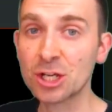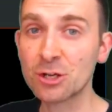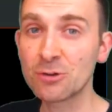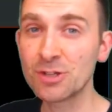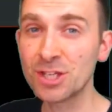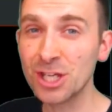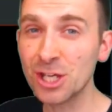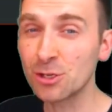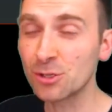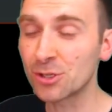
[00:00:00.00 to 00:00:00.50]

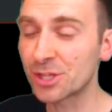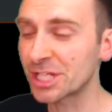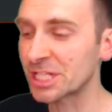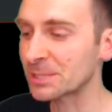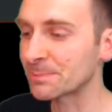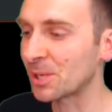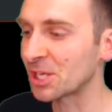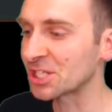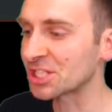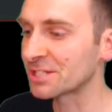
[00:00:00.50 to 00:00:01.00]
you that it's
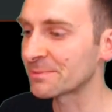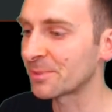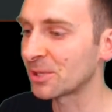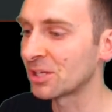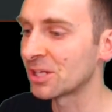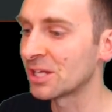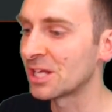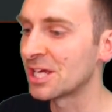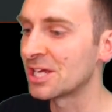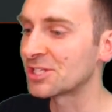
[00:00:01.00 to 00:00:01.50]

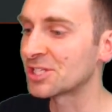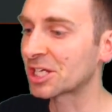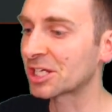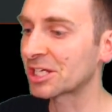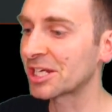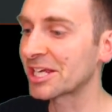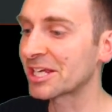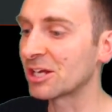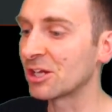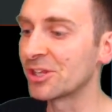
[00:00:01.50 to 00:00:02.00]
possible to
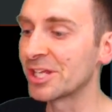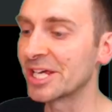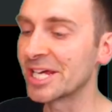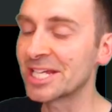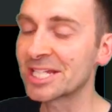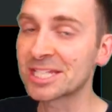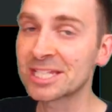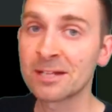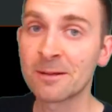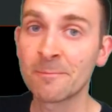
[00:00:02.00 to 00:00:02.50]
click on
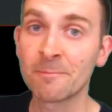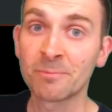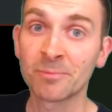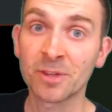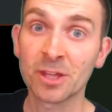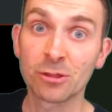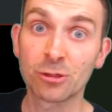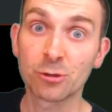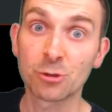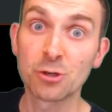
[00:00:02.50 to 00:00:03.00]
this
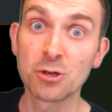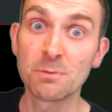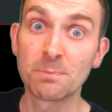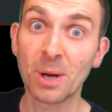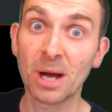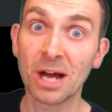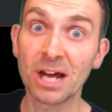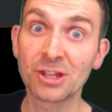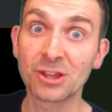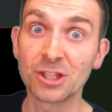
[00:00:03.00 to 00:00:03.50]
through
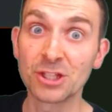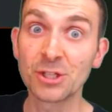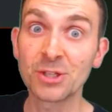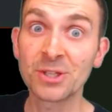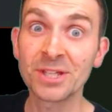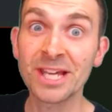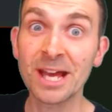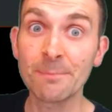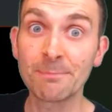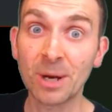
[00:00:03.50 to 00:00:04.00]
Python. You
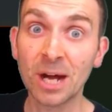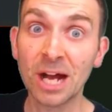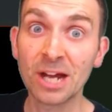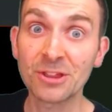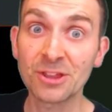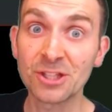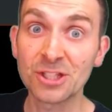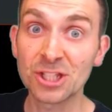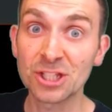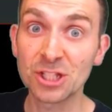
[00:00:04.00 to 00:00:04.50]
can get
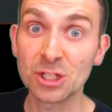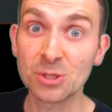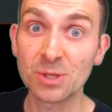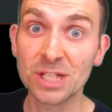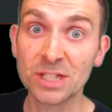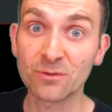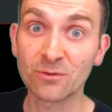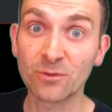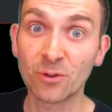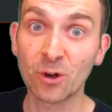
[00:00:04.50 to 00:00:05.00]
Python to do
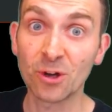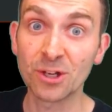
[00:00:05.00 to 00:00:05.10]
this for